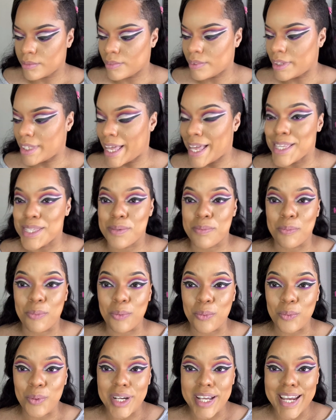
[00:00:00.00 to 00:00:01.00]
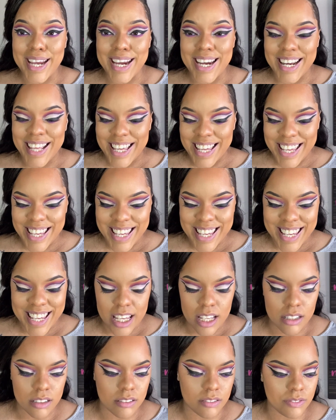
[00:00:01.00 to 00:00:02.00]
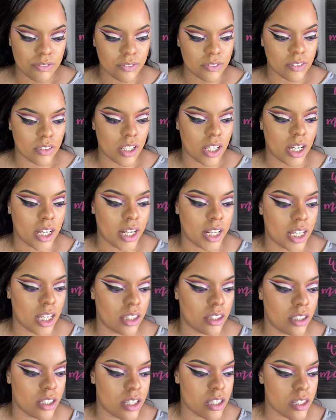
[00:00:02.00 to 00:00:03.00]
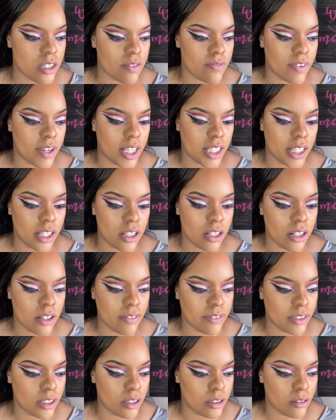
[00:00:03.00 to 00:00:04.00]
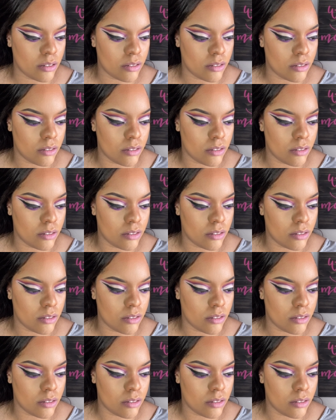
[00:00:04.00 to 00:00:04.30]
That's pretty. I gotta get this fallout off though.